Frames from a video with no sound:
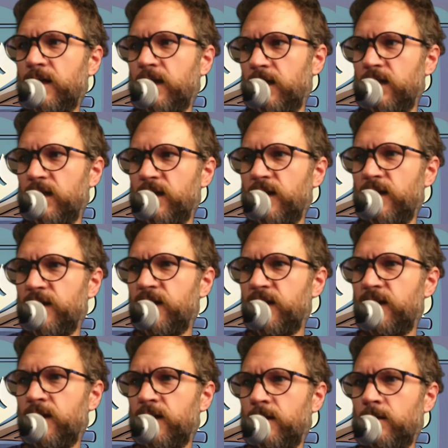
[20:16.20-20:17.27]

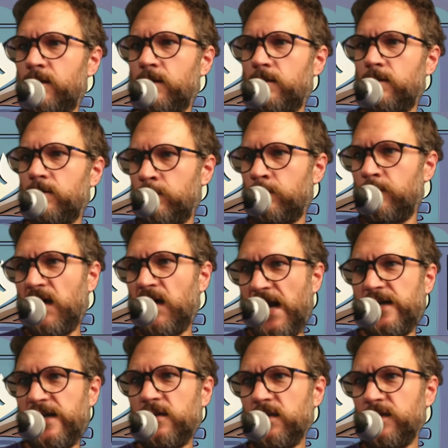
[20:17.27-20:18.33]
is
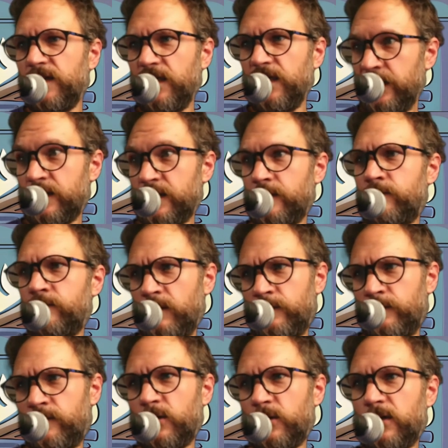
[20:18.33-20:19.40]
mild it's a, a
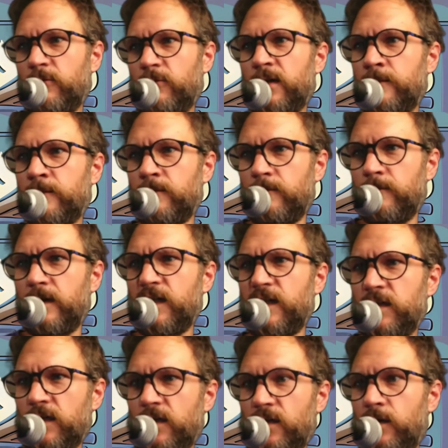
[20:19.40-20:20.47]
41
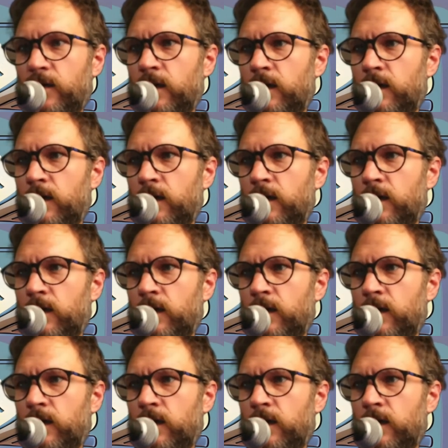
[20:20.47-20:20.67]
ratio